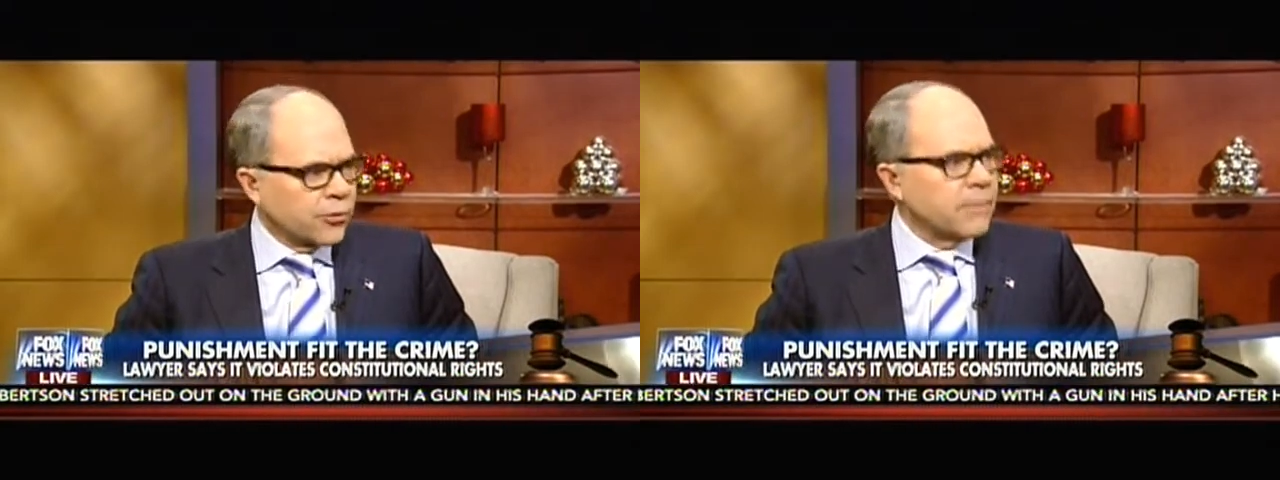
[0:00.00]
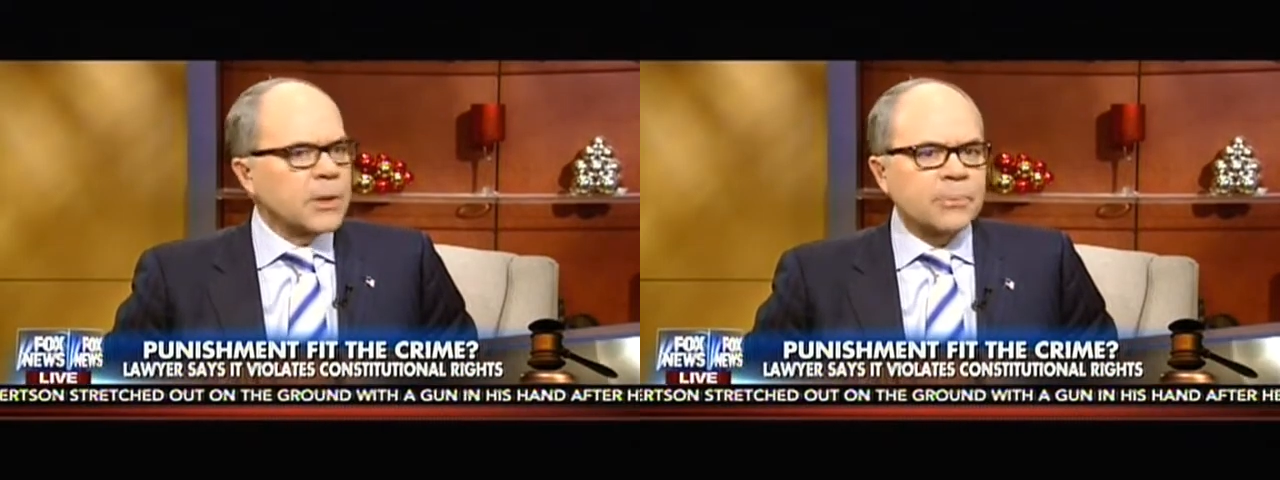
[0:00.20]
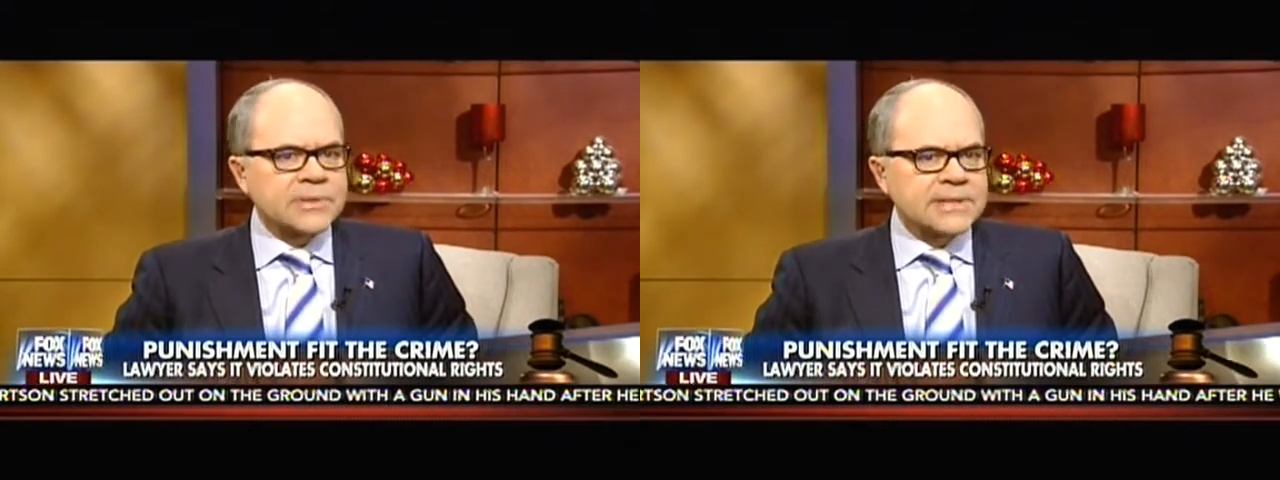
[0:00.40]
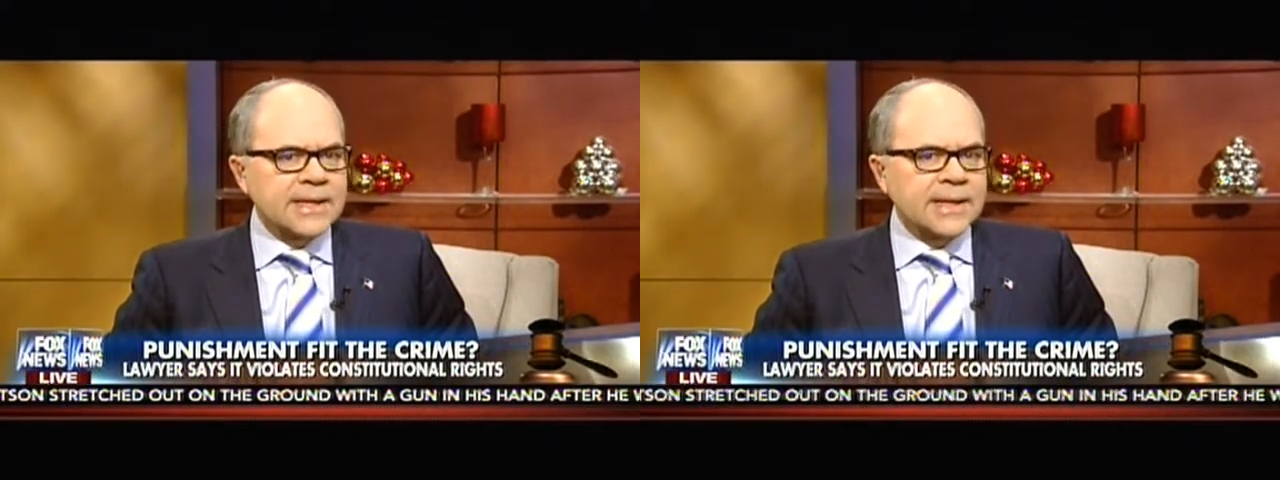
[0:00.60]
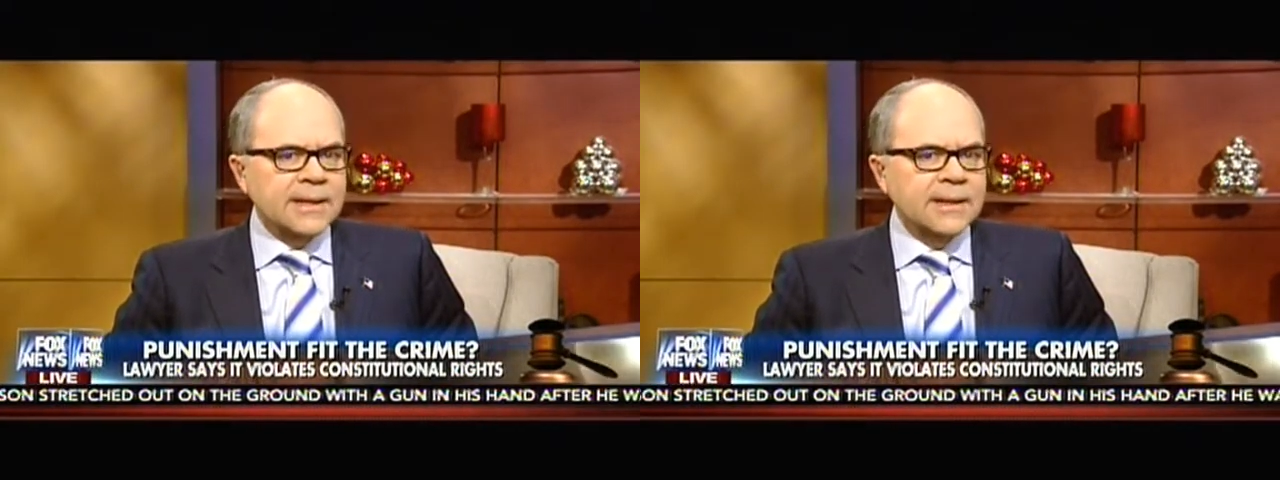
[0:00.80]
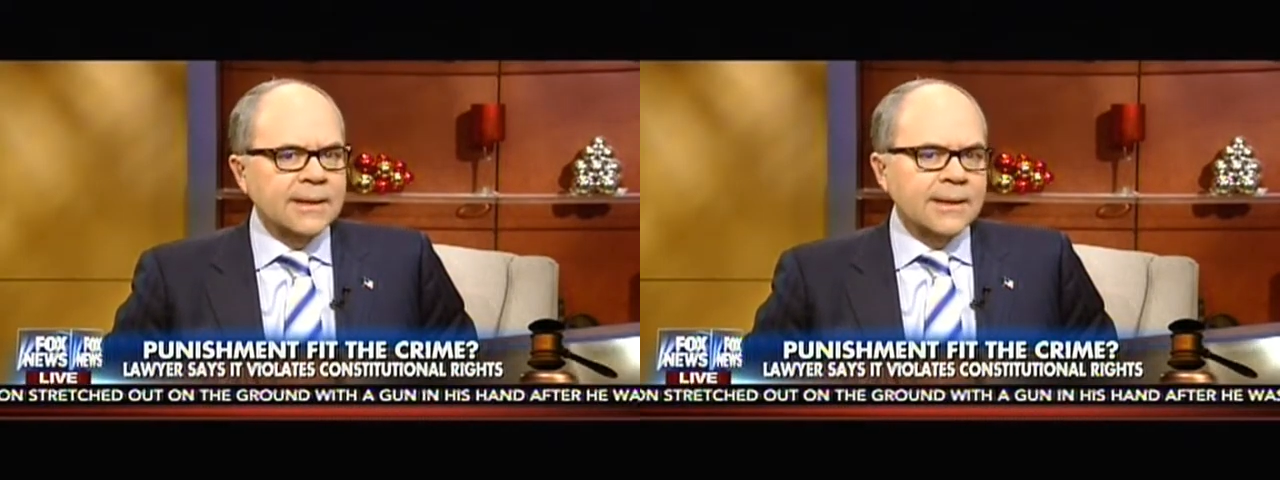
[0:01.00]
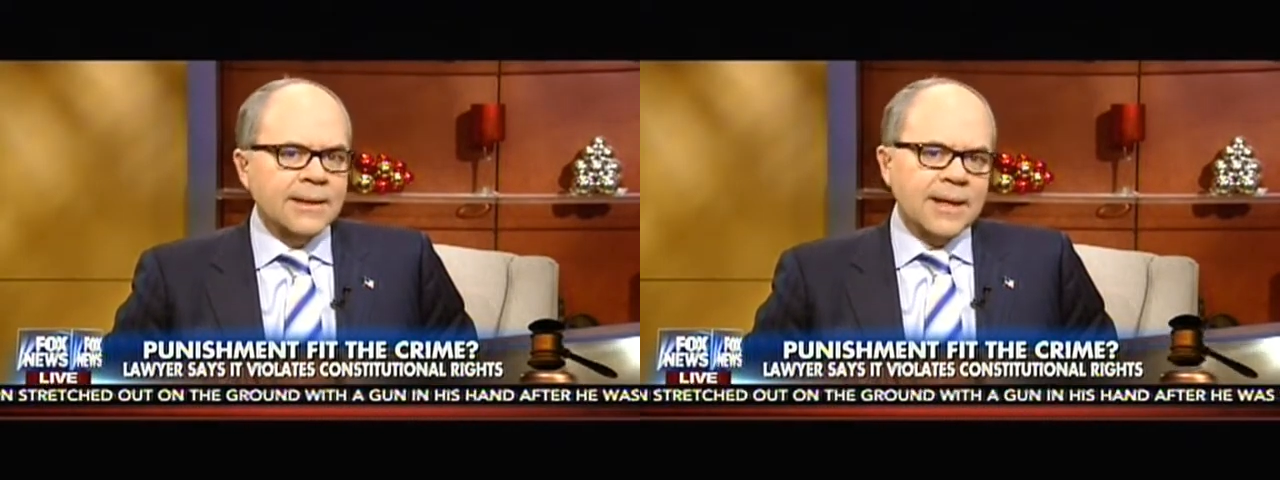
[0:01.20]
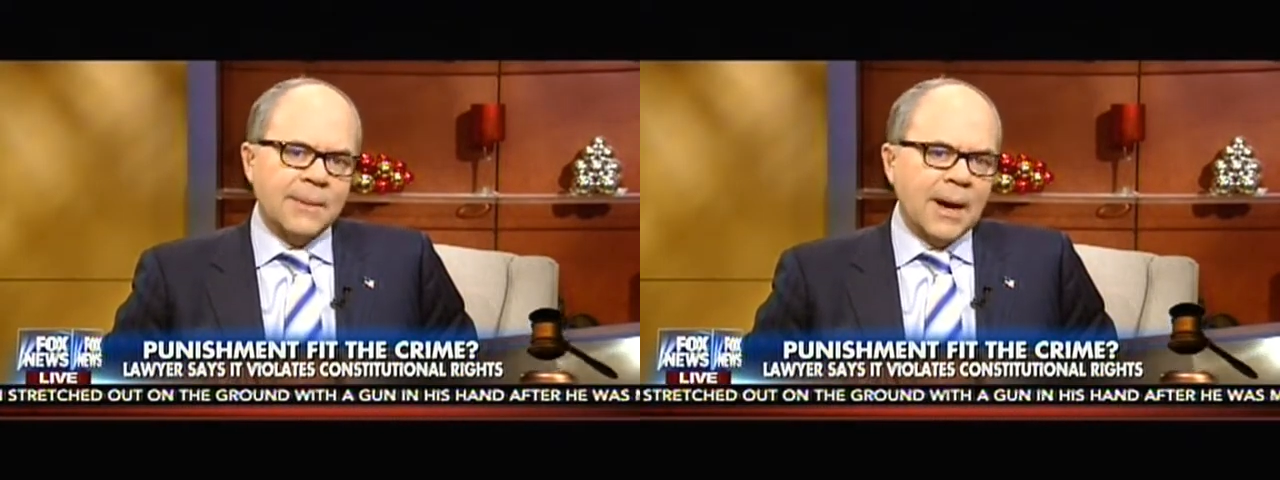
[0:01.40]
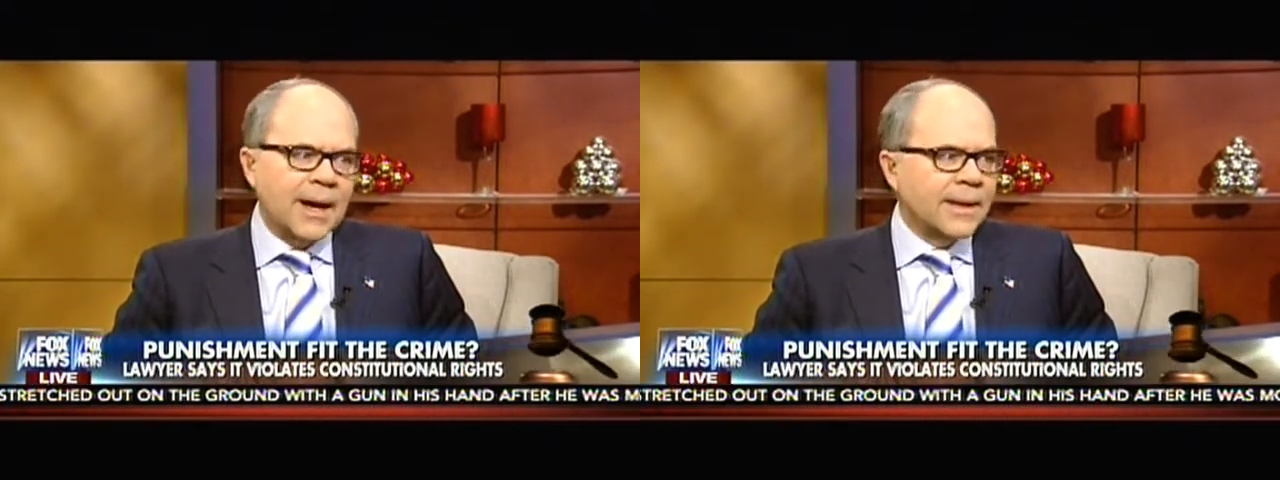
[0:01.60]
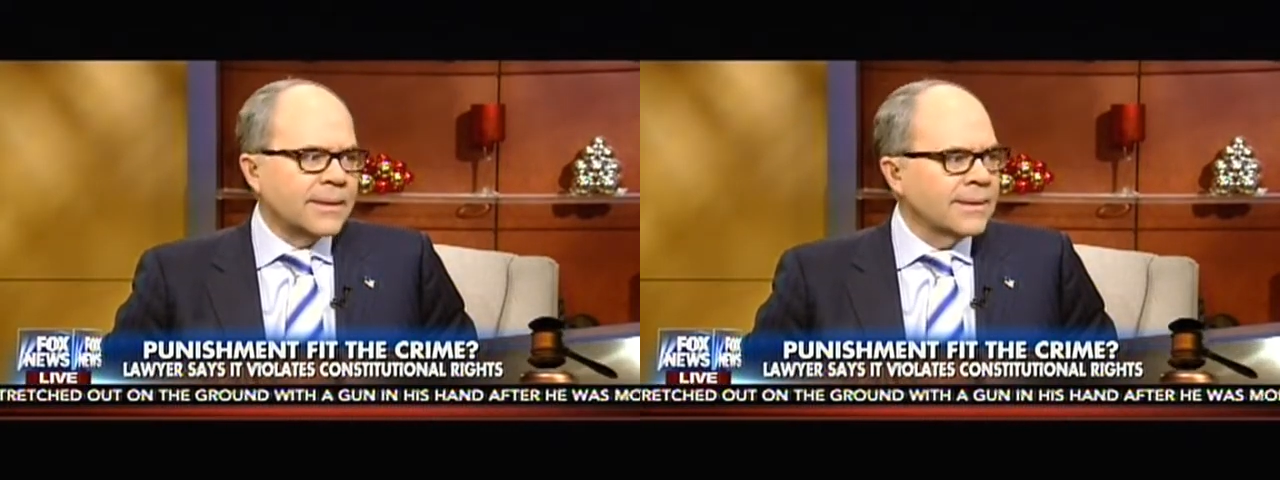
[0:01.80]
criminal proceeding? Come
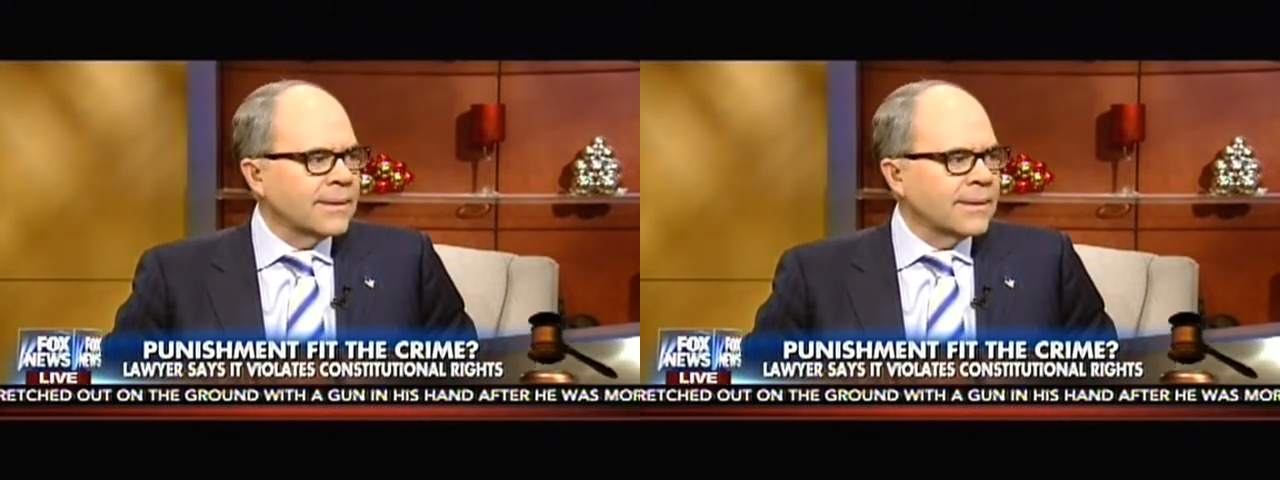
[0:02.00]
on.